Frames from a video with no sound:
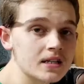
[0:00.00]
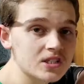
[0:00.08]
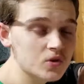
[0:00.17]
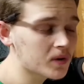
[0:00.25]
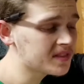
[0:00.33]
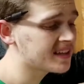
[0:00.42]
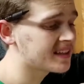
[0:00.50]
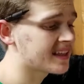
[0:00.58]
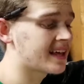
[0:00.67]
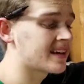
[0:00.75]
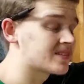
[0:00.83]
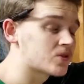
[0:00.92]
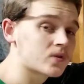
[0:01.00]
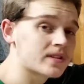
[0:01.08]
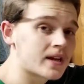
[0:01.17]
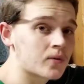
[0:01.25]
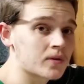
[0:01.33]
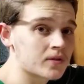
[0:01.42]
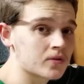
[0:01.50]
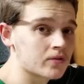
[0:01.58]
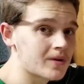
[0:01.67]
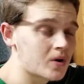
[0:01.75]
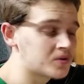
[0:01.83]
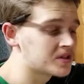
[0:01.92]
So one thing that I had to sort out with the
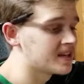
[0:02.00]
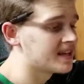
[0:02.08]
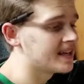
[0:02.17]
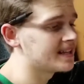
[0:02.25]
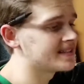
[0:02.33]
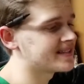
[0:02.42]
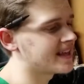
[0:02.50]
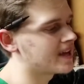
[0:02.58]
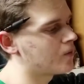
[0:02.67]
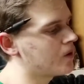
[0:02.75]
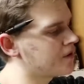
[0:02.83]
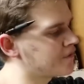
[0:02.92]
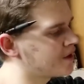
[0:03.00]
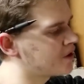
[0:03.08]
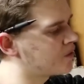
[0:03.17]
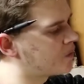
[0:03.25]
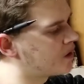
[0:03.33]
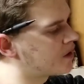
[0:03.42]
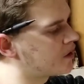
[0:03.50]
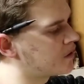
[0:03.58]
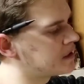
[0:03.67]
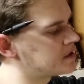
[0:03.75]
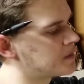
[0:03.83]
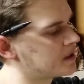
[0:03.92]
remote is that what if I don't want all
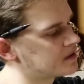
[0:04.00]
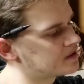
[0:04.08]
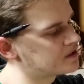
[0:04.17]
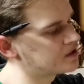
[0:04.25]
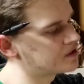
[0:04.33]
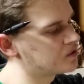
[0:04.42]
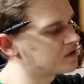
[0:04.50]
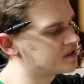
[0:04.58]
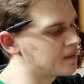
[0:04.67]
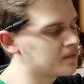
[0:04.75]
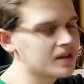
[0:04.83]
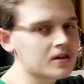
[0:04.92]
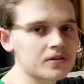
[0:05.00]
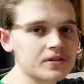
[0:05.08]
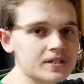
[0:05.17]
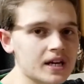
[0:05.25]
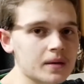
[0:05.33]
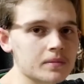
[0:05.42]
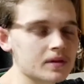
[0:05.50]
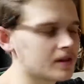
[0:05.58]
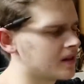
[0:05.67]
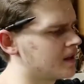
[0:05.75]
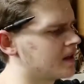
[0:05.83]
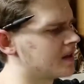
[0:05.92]
these buttons to do the same thing all the time?
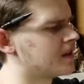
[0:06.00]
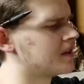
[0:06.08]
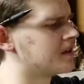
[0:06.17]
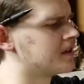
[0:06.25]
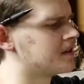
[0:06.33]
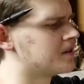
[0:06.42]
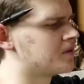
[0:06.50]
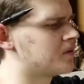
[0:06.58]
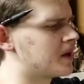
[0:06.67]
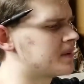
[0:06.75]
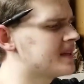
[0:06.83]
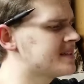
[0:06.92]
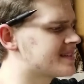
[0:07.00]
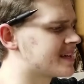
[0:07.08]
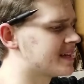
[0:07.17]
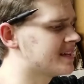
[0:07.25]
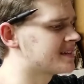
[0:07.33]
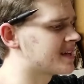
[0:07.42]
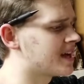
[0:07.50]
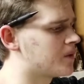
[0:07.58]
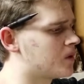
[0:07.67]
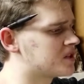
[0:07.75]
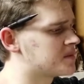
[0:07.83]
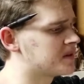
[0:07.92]
Like, when I'm testing it, I
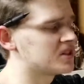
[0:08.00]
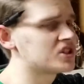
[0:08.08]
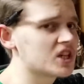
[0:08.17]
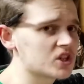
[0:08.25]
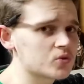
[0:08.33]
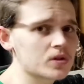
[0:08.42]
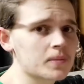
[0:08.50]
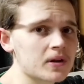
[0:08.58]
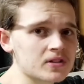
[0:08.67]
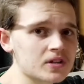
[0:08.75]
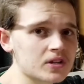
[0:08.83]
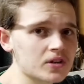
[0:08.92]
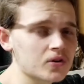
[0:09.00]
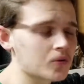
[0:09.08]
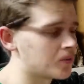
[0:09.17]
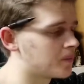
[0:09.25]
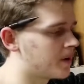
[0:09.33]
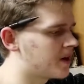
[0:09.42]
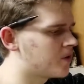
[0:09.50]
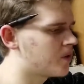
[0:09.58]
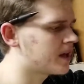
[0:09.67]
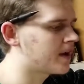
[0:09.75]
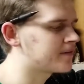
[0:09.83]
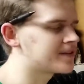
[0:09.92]
want to be able to change what the buttons can do. I don't want
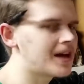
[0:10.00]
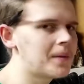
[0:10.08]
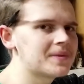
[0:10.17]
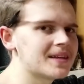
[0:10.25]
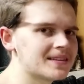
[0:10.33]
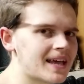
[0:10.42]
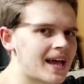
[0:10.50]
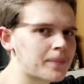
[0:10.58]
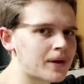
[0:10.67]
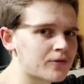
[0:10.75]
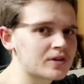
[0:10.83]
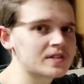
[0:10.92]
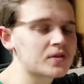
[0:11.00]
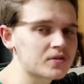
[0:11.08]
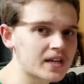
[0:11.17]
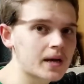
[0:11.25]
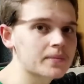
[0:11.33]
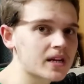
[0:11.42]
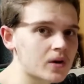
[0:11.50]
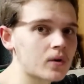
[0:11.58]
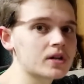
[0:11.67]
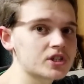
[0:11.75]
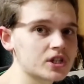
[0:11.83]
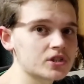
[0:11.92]
to have to update the app every single time that I
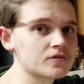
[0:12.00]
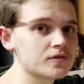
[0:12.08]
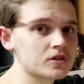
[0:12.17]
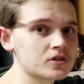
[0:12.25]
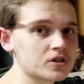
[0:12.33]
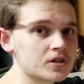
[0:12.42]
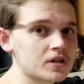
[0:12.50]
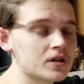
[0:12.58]
want to change a function.